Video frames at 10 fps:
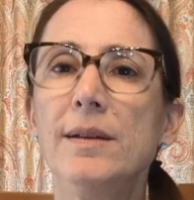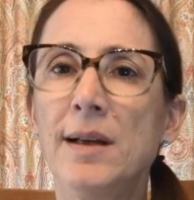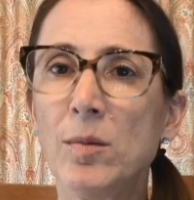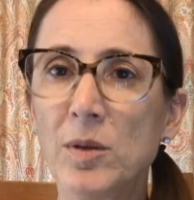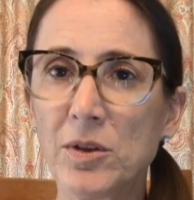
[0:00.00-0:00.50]

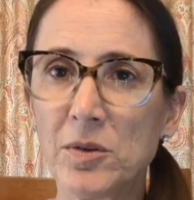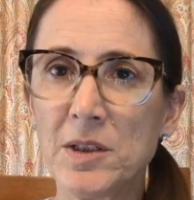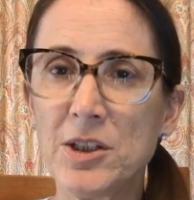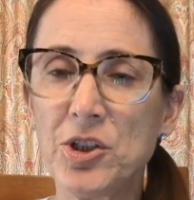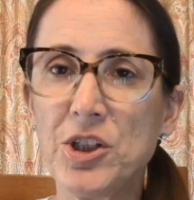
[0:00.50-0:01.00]
Now we're
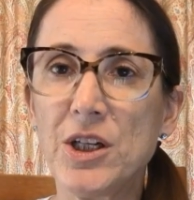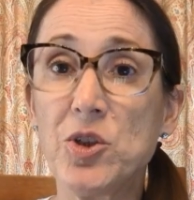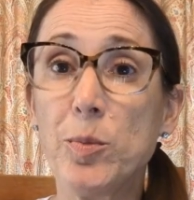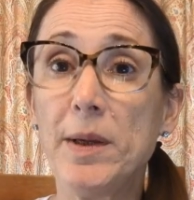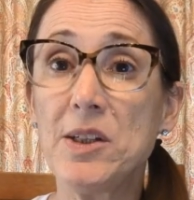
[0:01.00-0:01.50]
going to
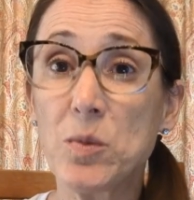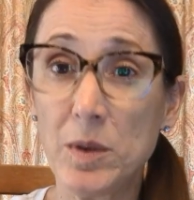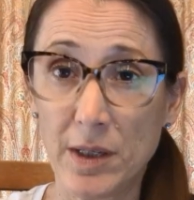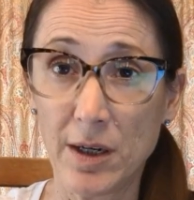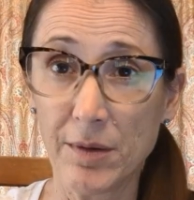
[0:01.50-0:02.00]
touch base
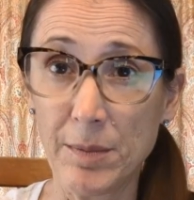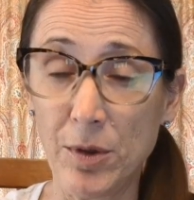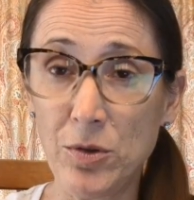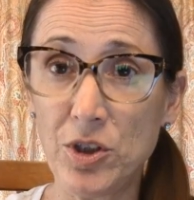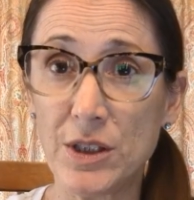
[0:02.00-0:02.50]
with our
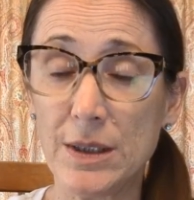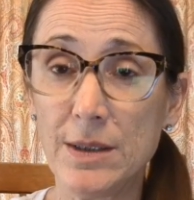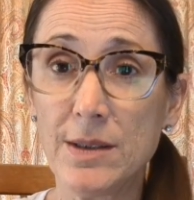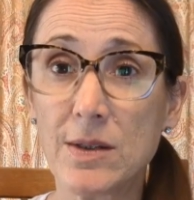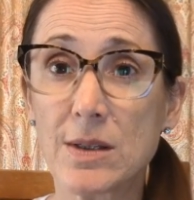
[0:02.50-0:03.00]

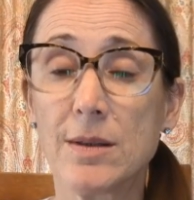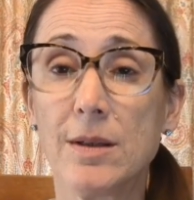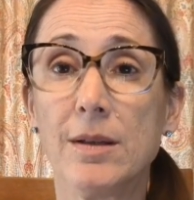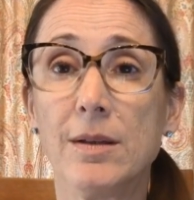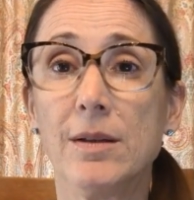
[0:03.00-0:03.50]
emotions.
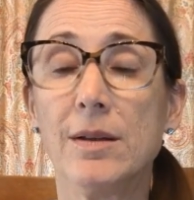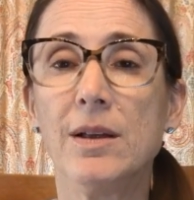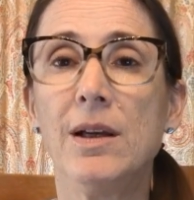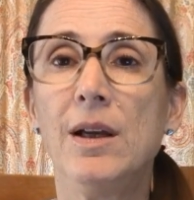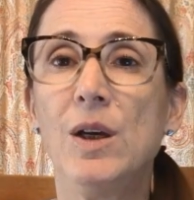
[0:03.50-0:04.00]

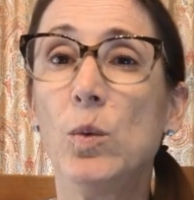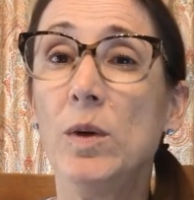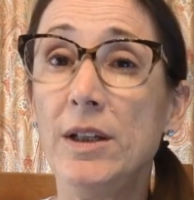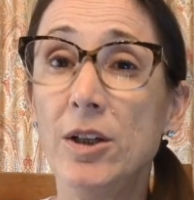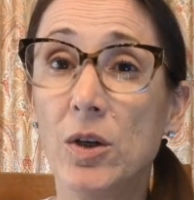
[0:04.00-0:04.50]

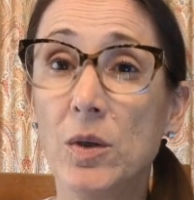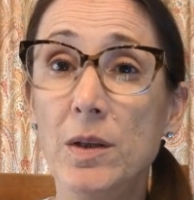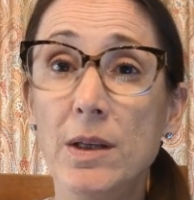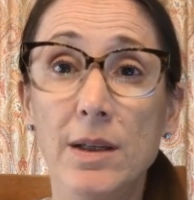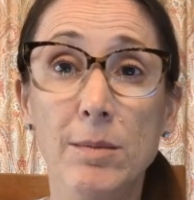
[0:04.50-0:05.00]
We
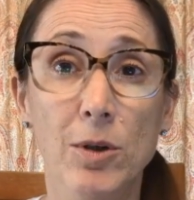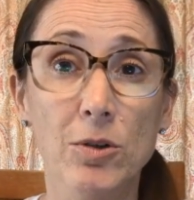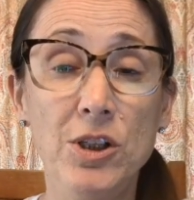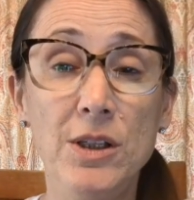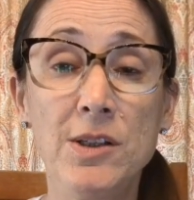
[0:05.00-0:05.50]
know that
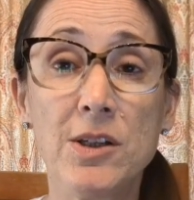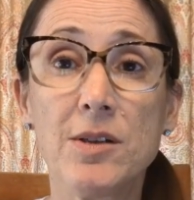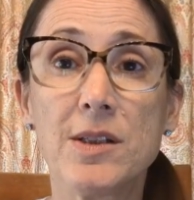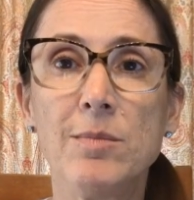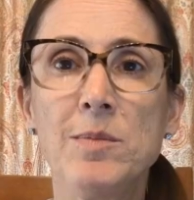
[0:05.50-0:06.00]
emotions are
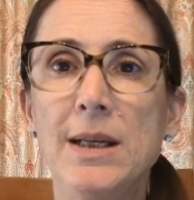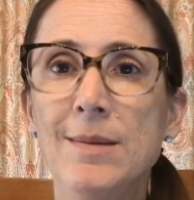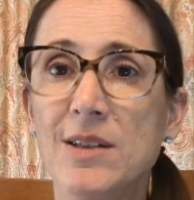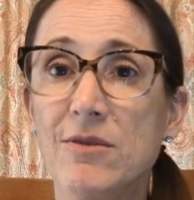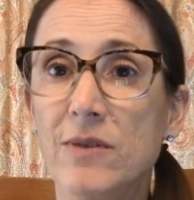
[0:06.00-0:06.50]

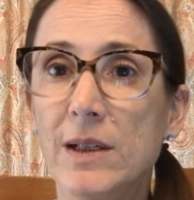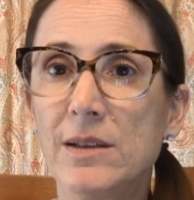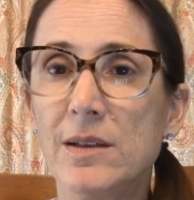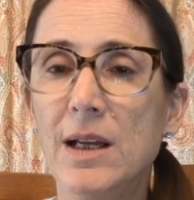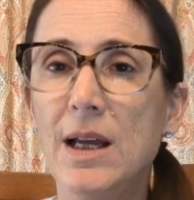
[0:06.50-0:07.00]
sometimes
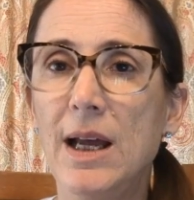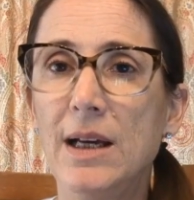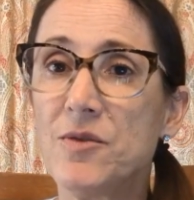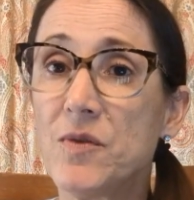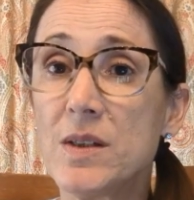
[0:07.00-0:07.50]
felt
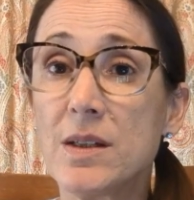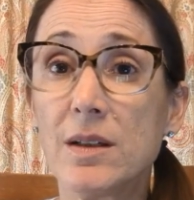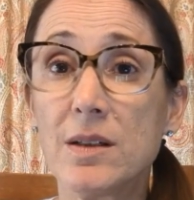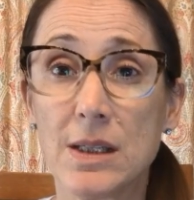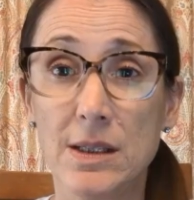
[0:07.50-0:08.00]
as
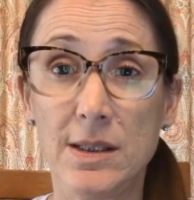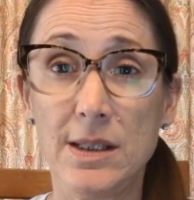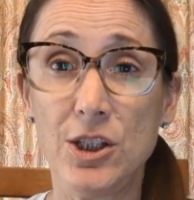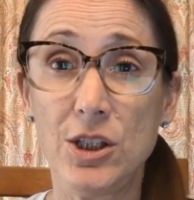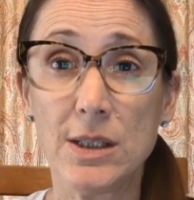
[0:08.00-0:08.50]
physical
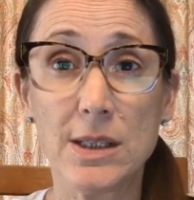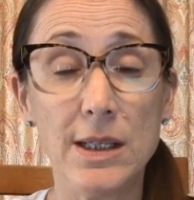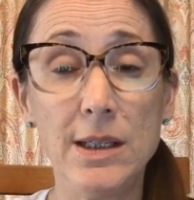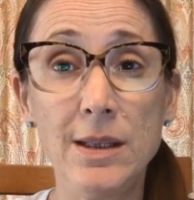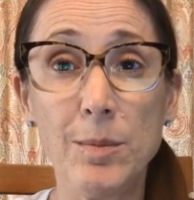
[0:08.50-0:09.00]
sensations
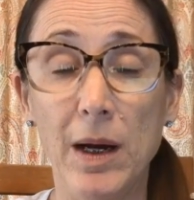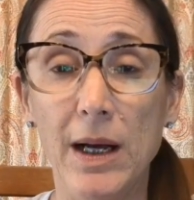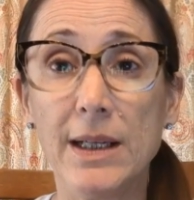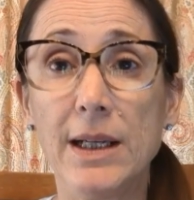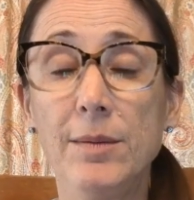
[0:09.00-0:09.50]
in the
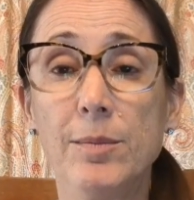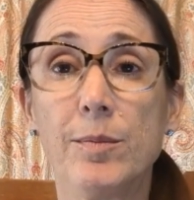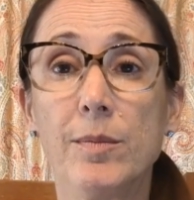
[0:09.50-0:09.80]
body.